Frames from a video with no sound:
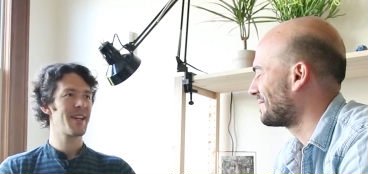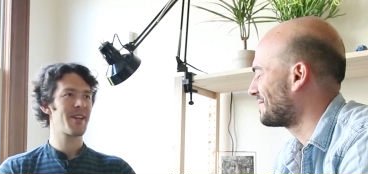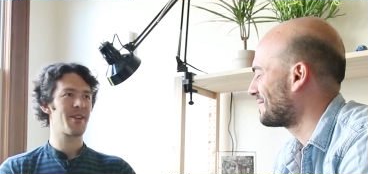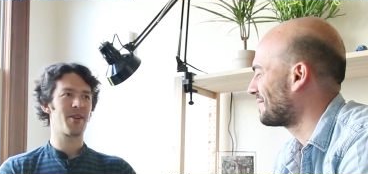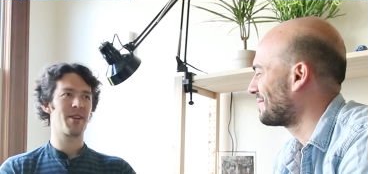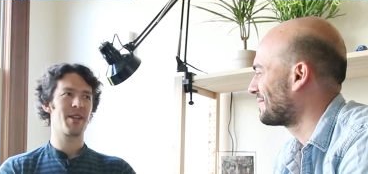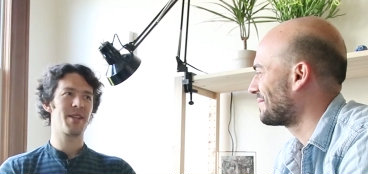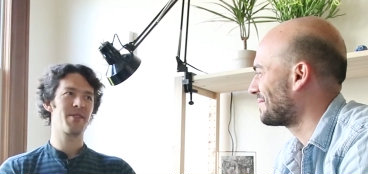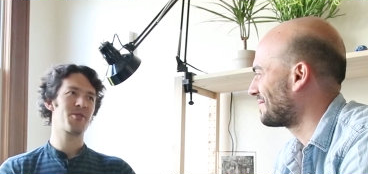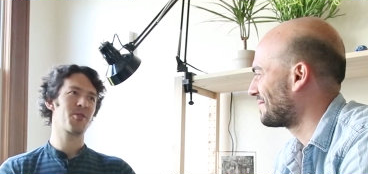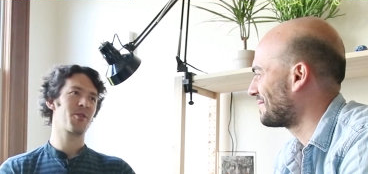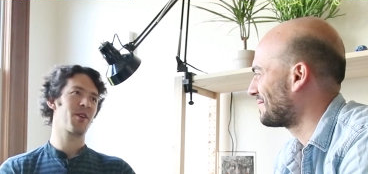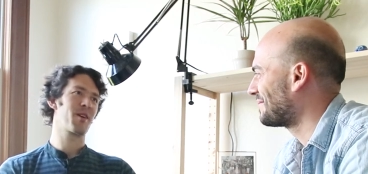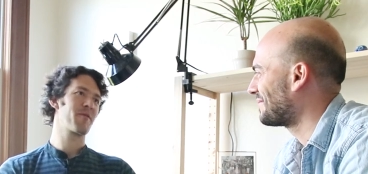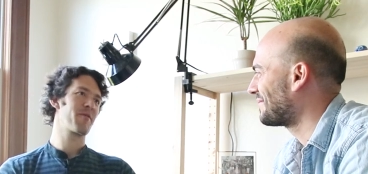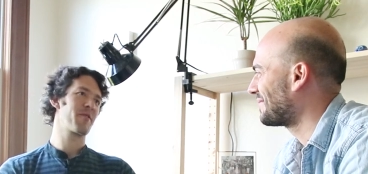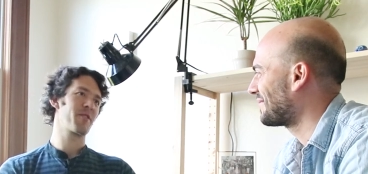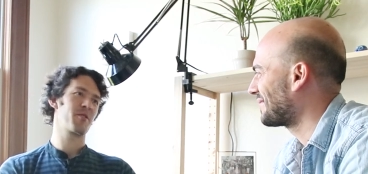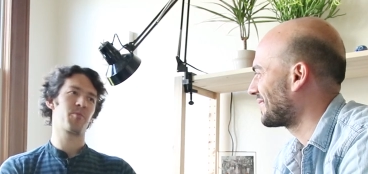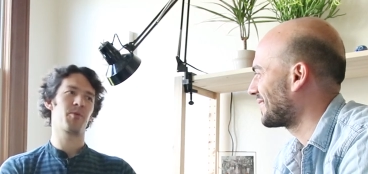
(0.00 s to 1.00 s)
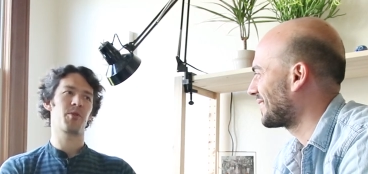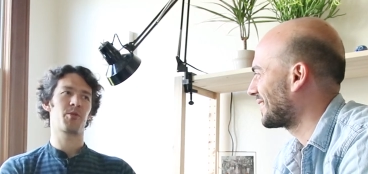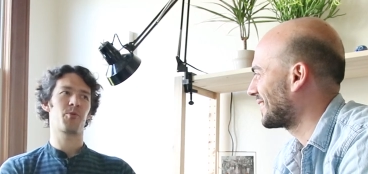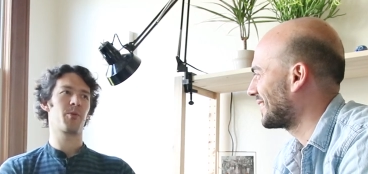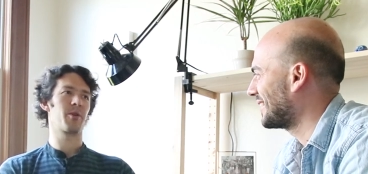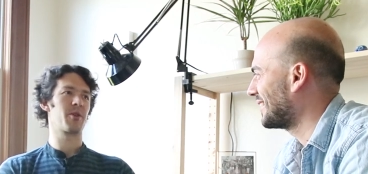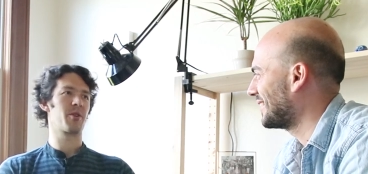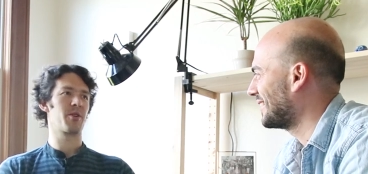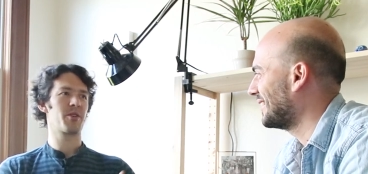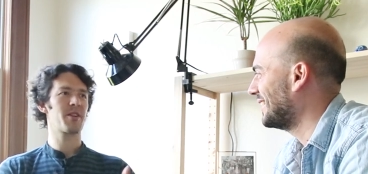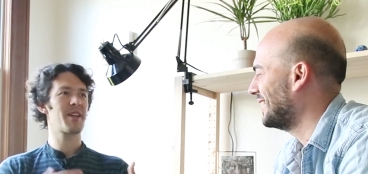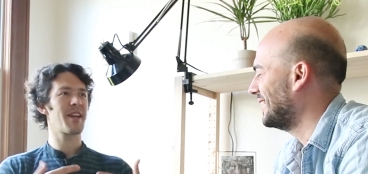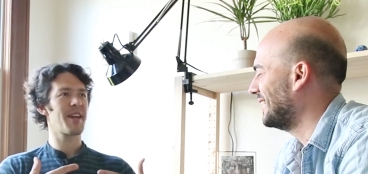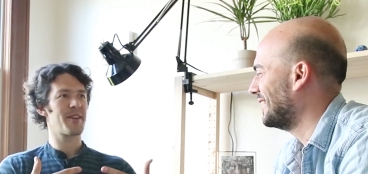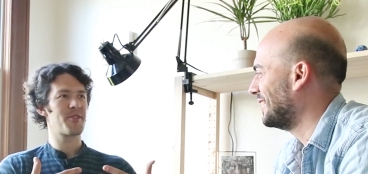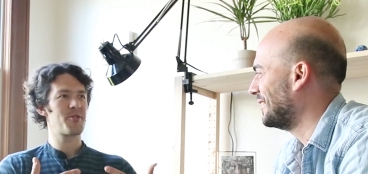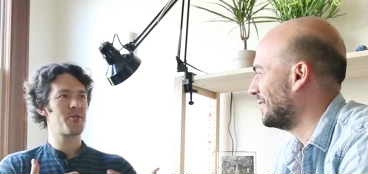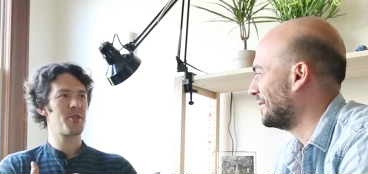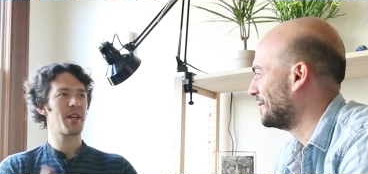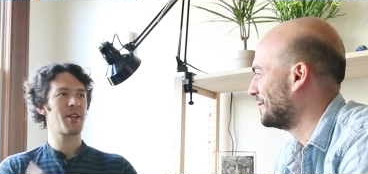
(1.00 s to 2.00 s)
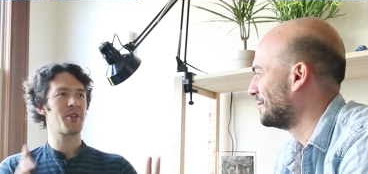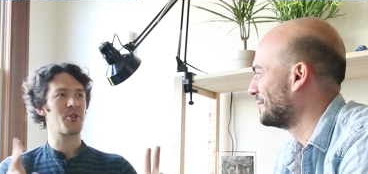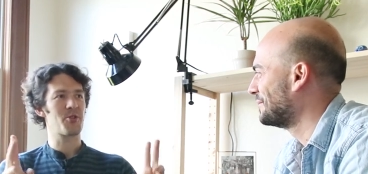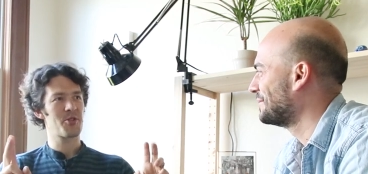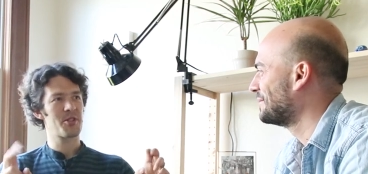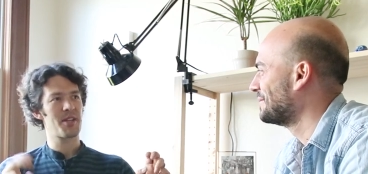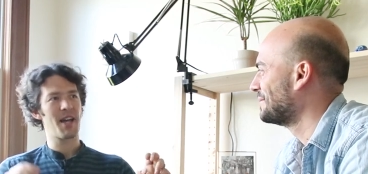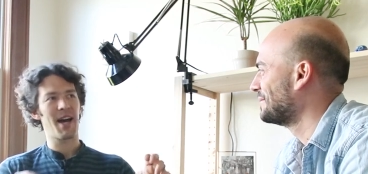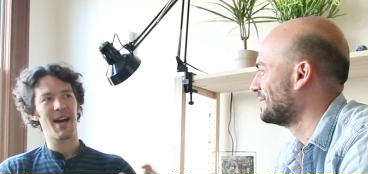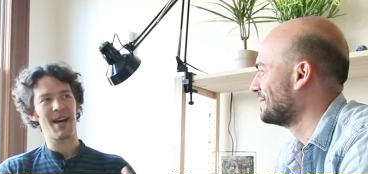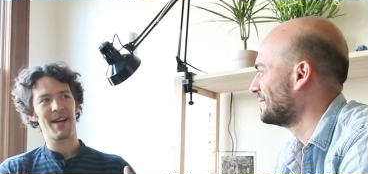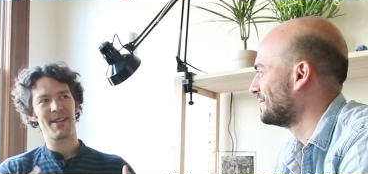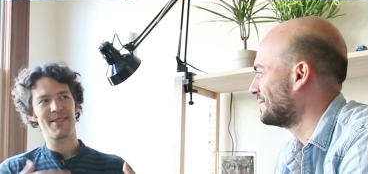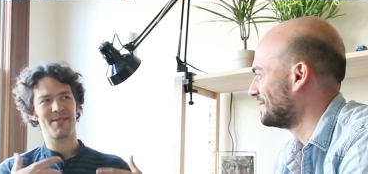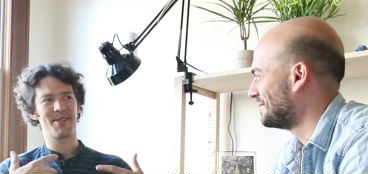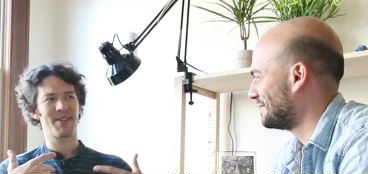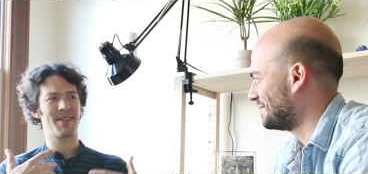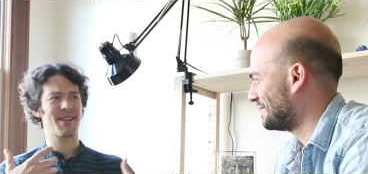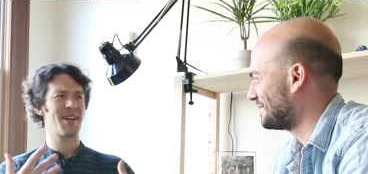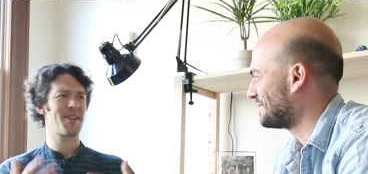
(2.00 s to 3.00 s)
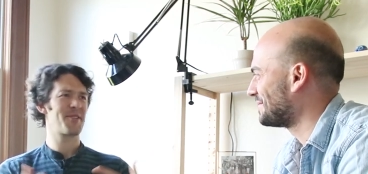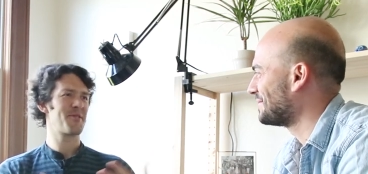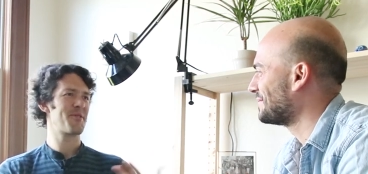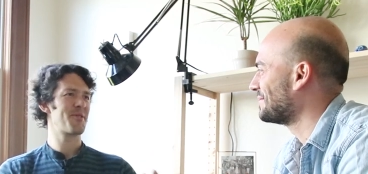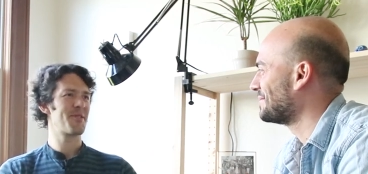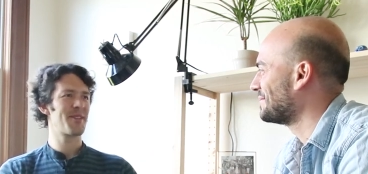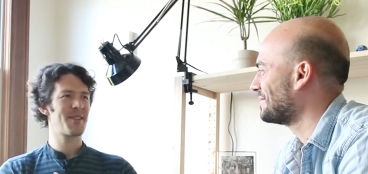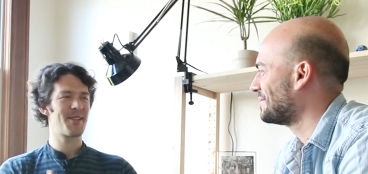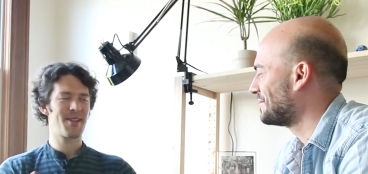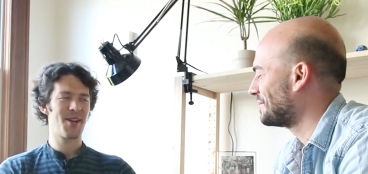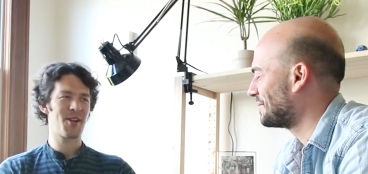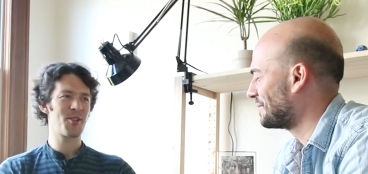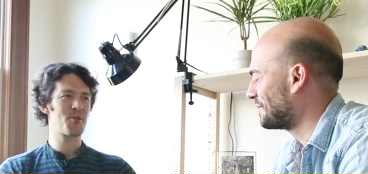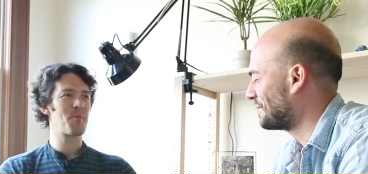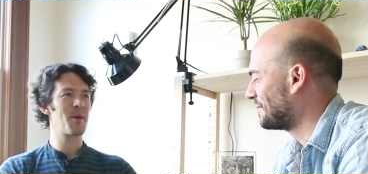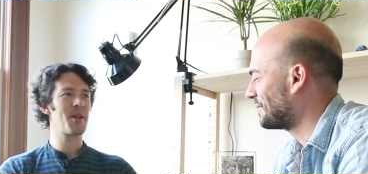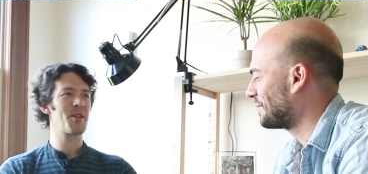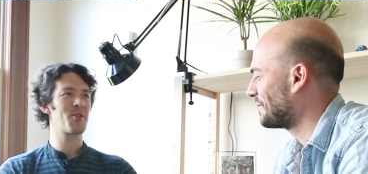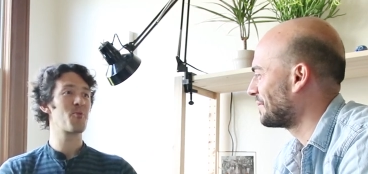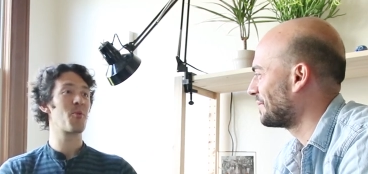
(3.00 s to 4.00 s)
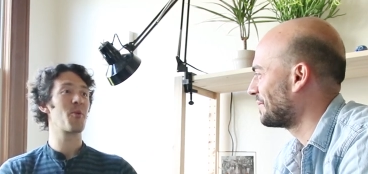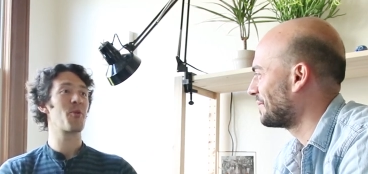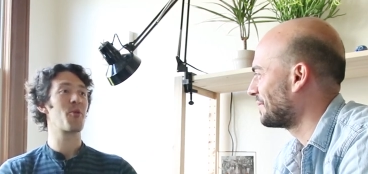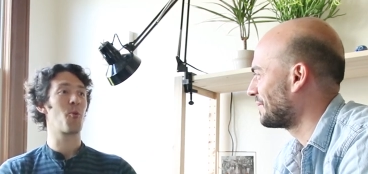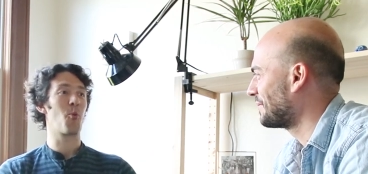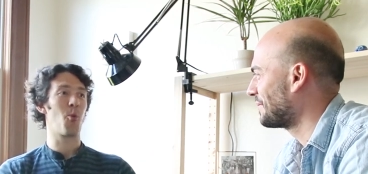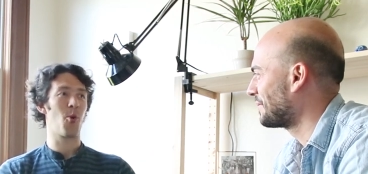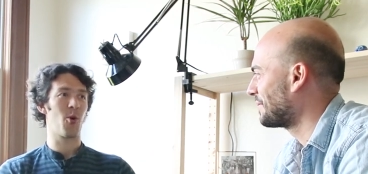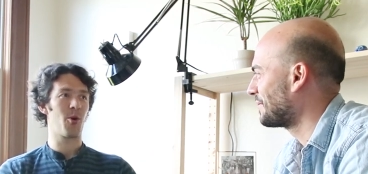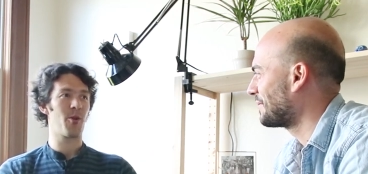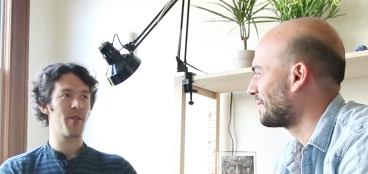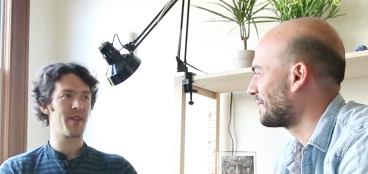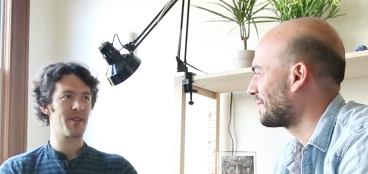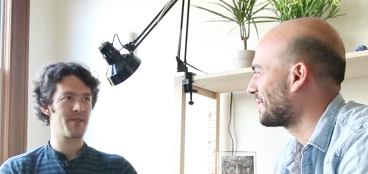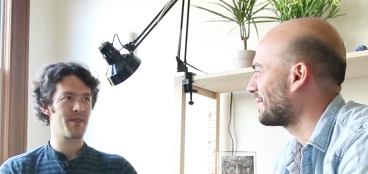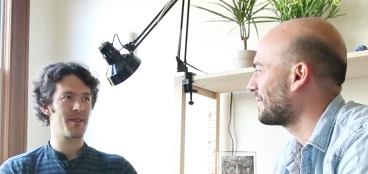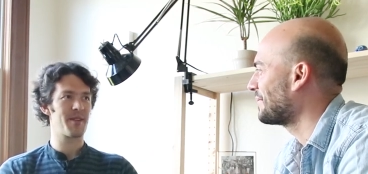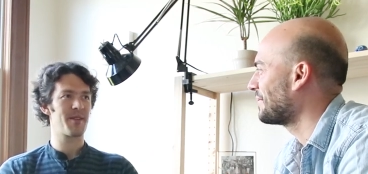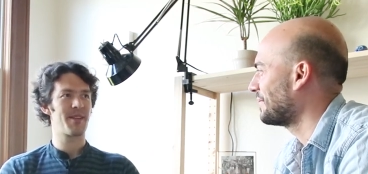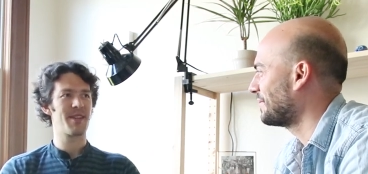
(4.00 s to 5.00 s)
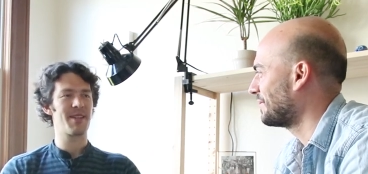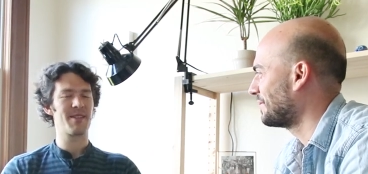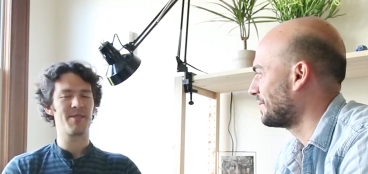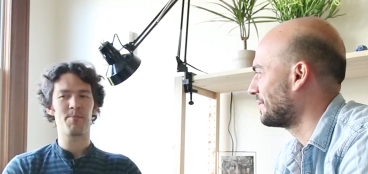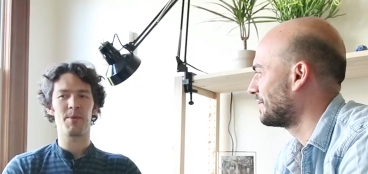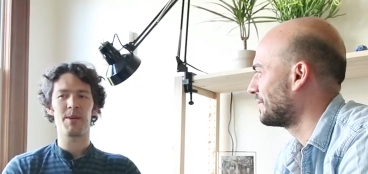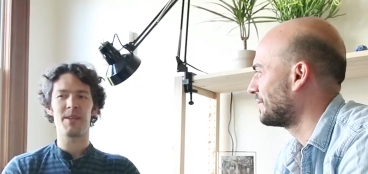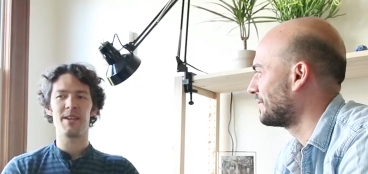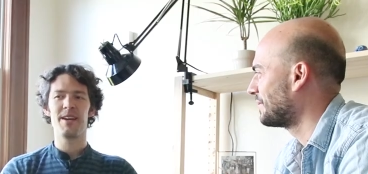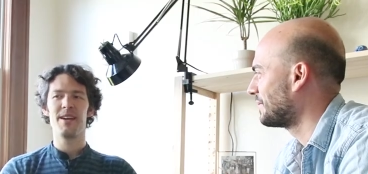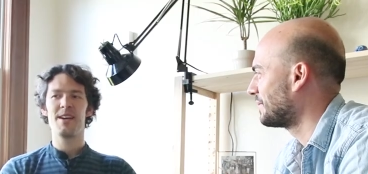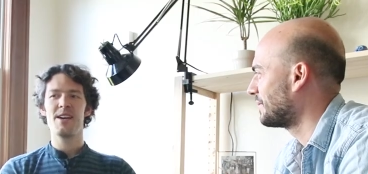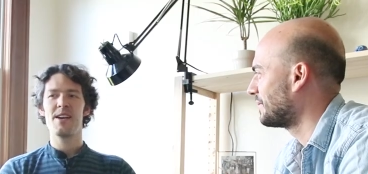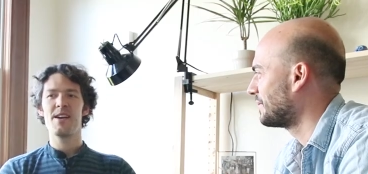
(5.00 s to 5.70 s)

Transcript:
Speaker 1: get on Instagram, Facebook, Twitter, and kind of check your stats and kind of touch base with the world as it is. But